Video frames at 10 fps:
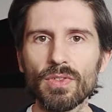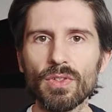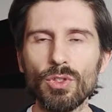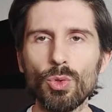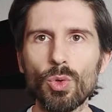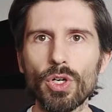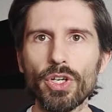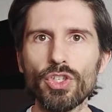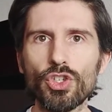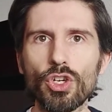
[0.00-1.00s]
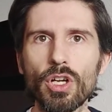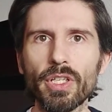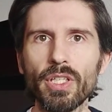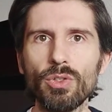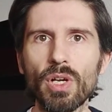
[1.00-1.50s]
you are in shock
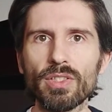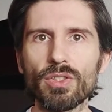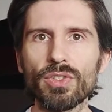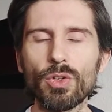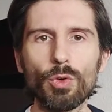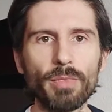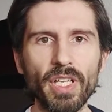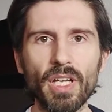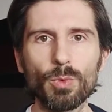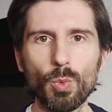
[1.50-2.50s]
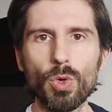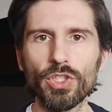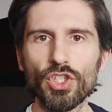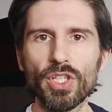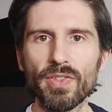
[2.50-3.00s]
and you ask yourself, oh my god,
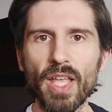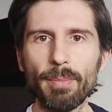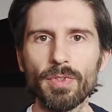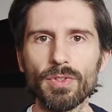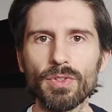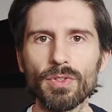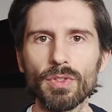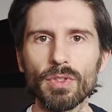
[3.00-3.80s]
what just happened?